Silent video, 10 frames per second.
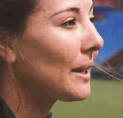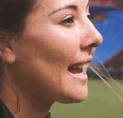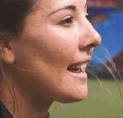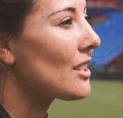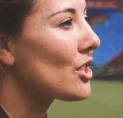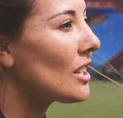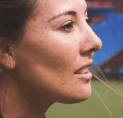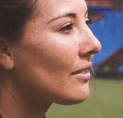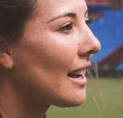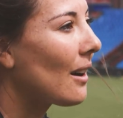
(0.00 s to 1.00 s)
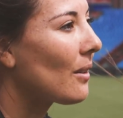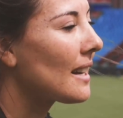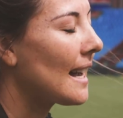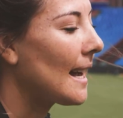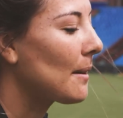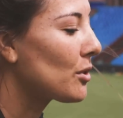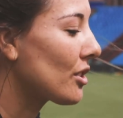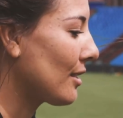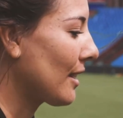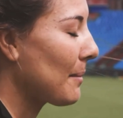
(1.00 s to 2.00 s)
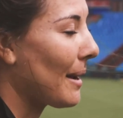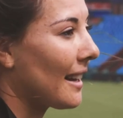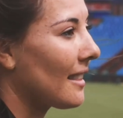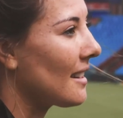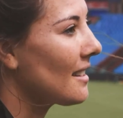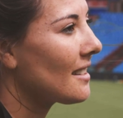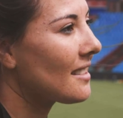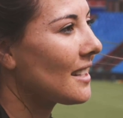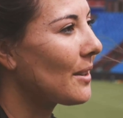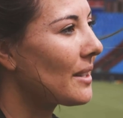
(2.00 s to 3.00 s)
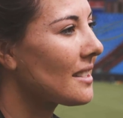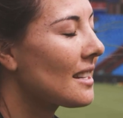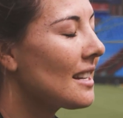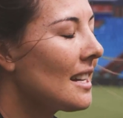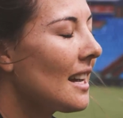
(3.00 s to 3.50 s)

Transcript: we can achieve now, just looking back at the India series.